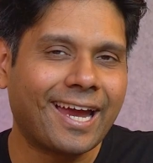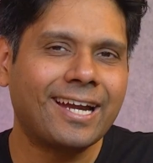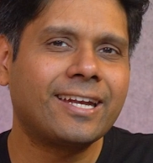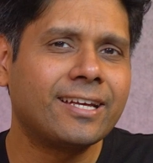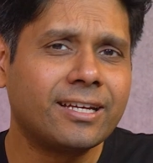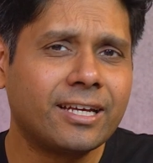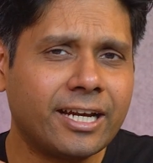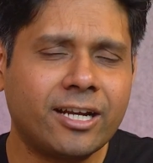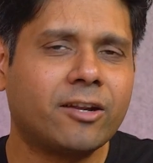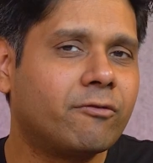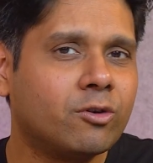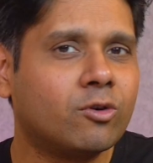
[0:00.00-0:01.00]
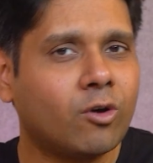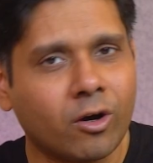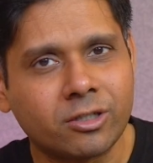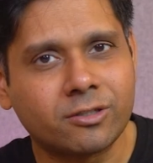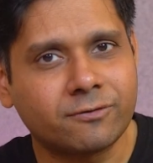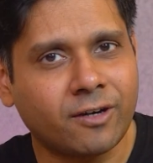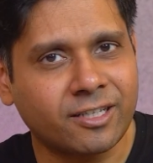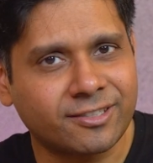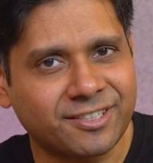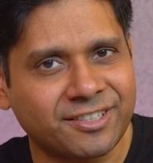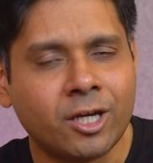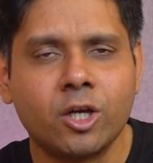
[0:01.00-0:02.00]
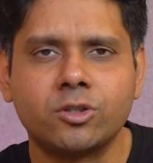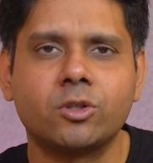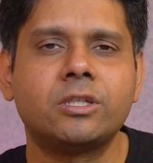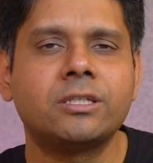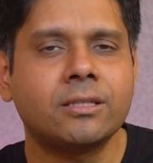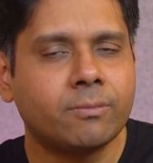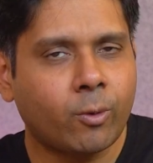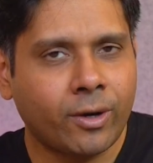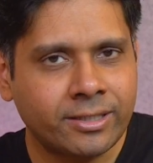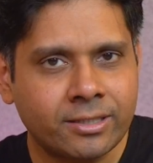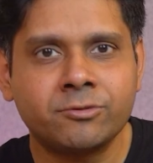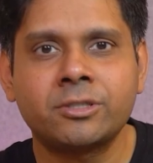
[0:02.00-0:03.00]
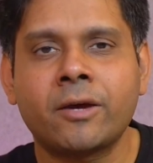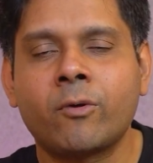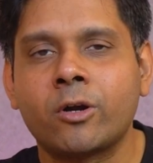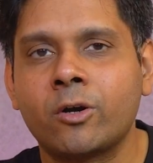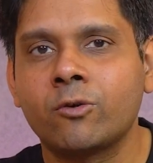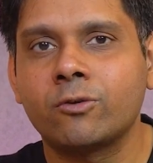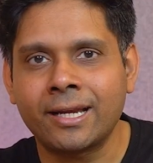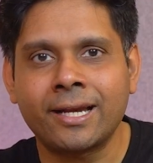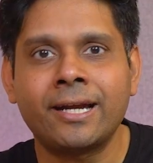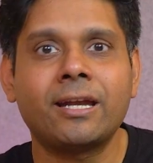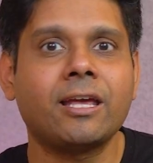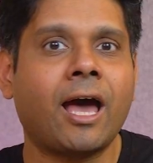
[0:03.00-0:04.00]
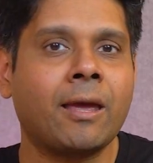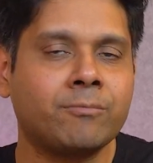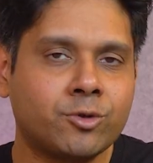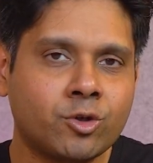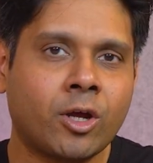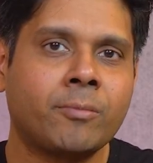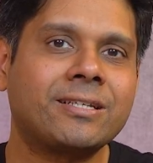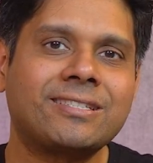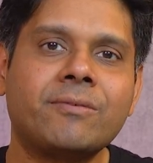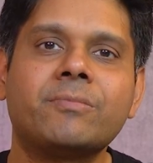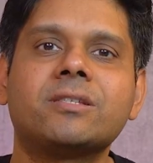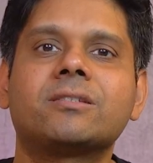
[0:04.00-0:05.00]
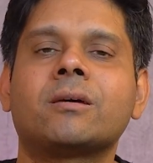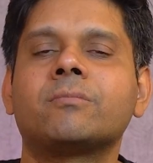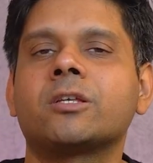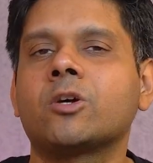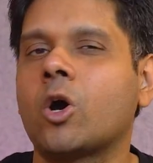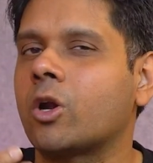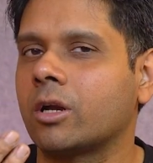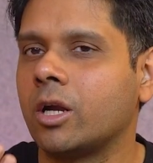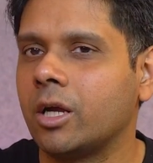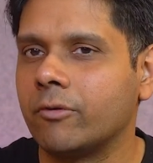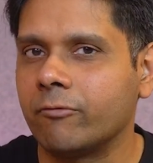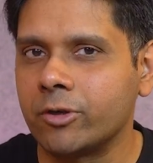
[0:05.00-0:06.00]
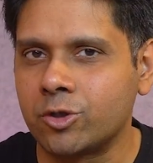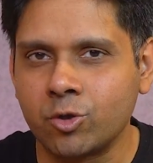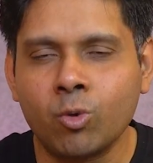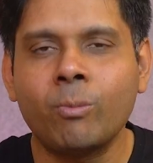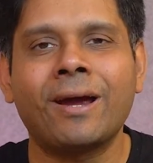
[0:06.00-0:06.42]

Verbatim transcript: get interview calls faster. So these are the pointers which I wanted to highlight. I'm sure I must have missed something or which you